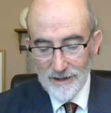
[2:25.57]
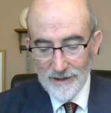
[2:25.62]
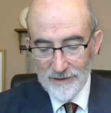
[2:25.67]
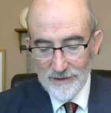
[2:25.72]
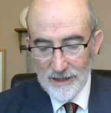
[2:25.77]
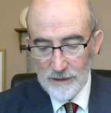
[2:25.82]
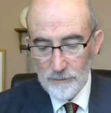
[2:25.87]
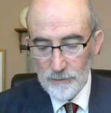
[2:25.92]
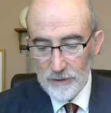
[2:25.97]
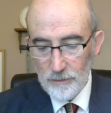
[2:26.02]

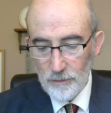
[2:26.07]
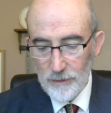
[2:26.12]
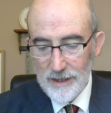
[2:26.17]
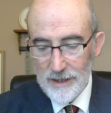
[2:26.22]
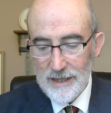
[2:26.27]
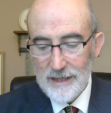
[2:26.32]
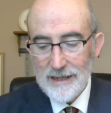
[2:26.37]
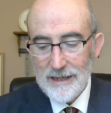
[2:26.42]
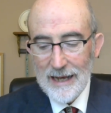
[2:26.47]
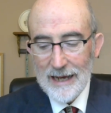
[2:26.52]
Then we
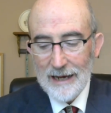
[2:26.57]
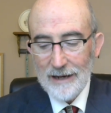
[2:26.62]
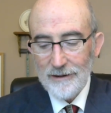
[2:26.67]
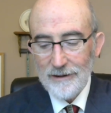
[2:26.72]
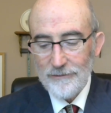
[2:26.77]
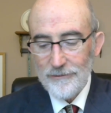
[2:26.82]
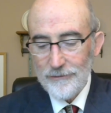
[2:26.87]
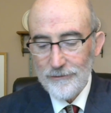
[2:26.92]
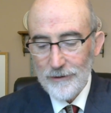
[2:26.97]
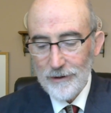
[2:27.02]
read out
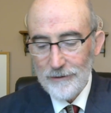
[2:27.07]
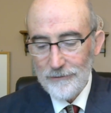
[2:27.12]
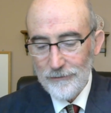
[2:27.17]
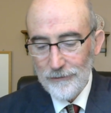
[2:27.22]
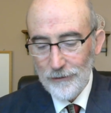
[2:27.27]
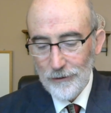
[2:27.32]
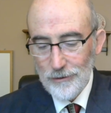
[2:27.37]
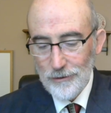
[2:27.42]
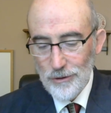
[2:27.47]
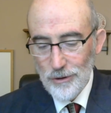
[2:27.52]
of
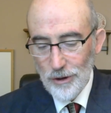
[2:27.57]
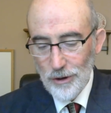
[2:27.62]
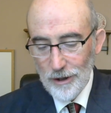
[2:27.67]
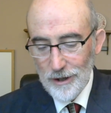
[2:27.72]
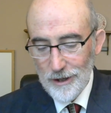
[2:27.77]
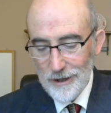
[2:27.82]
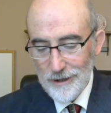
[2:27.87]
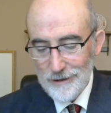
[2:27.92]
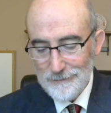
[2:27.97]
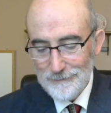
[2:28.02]
1
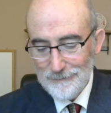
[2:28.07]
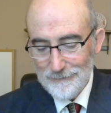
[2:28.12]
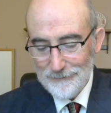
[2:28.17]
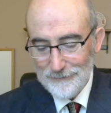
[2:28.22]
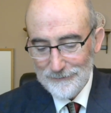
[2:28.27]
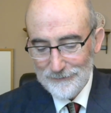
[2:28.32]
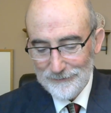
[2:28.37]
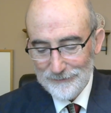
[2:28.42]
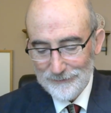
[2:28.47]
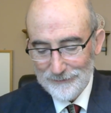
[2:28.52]
John,
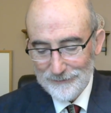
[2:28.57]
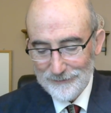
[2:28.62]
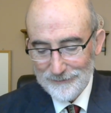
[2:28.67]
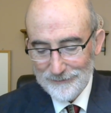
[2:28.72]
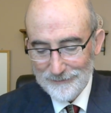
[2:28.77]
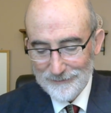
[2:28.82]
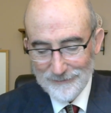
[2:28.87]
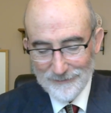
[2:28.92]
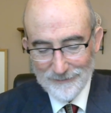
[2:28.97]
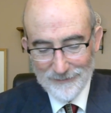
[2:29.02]

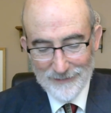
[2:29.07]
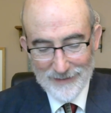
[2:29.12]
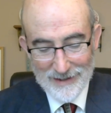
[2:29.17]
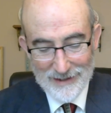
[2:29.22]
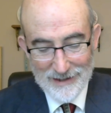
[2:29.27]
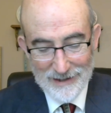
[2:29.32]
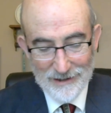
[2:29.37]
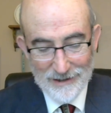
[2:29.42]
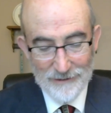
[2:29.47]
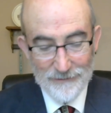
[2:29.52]

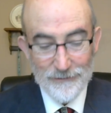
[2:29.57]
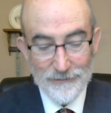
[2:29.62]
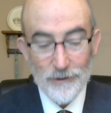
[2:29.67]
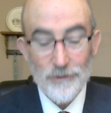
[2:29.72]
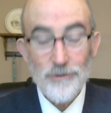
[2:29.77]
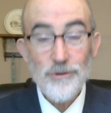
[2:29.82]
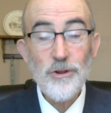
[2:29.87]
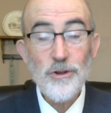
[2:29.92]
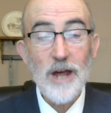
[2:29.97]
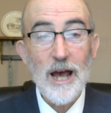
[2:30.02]
the
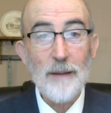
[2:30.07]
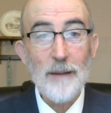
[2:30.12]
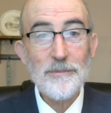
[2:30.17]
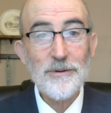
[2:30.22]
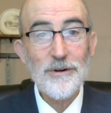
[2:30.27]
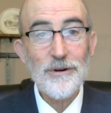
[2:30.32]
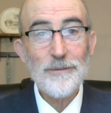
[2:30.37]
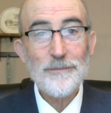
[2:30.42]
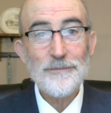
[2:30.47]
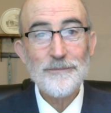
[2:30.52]
first
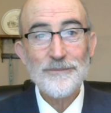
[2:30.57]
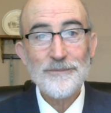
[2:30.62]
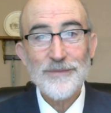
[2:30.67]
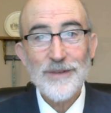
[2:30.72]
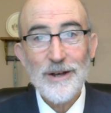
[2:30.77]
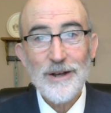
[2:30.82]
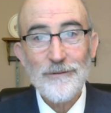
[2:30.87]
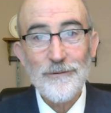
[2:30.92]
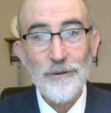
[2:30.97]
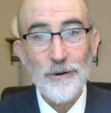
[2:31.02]
chapter,
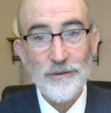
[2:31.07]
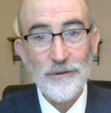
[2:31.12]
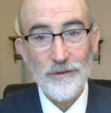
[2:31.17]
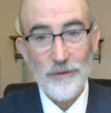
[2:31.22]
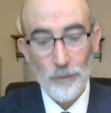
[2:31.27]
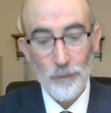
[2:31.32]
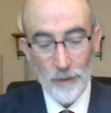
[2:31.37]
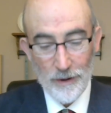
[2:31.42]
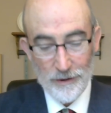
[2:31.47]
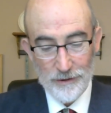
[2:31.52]

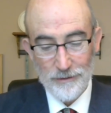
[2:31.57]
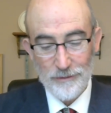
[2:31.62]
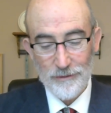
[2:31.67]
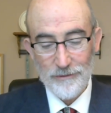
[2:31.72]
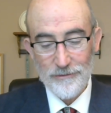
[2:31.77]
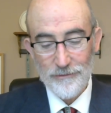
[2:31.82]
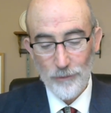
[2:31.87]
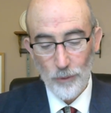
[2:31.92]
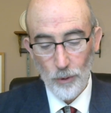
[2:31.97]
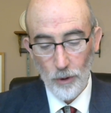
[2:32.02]
verses 1 through
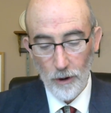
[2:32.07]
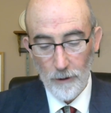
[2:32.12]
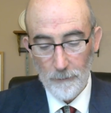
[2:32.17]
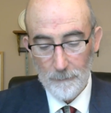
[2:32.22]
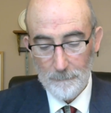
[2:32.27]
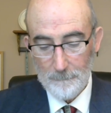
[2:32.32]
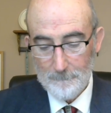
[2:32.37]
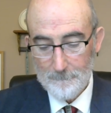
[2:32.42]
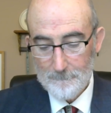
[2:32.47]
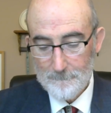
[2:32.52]
4.
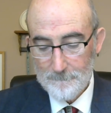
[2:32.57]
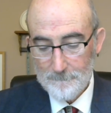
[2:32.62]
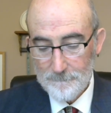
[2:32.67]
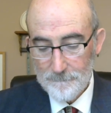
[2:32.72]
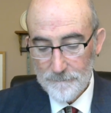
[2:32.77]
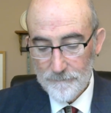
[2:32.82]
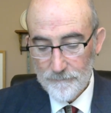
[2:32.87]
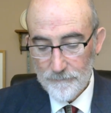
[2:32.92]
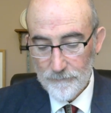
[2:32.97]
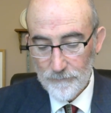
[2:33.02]

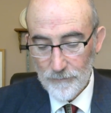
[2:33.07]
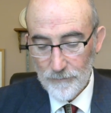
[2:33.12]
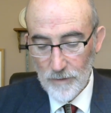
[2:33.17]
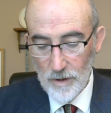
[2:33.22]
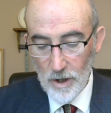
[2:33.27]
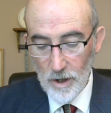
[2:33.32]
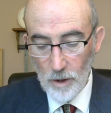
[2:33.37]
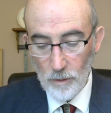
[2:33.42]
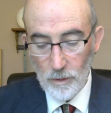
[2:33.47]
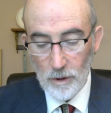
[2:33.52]

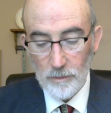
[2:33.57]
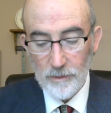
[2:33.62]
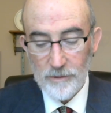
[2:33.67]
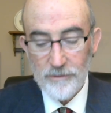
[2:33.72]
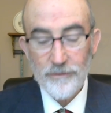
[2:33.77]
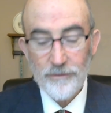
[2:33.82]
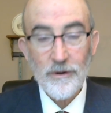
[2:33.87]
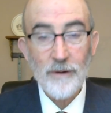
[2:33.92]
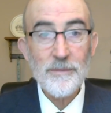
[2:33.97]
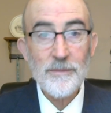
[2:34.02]
What was
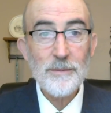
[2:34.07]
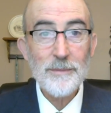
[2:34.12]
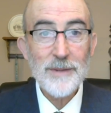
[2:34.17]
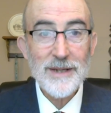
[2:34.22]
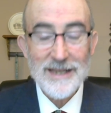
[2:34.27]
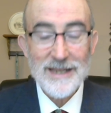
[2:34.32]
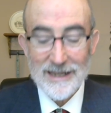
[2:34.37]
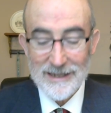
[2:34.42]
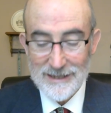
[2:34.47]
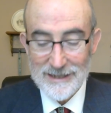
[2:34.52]
from the
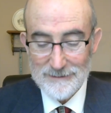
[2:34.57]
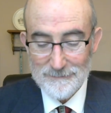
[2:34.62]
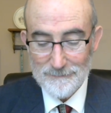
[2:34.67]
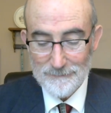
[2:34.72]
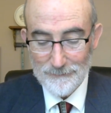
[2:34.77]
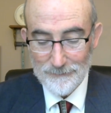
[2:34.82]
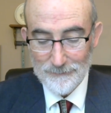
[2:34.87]
beginning,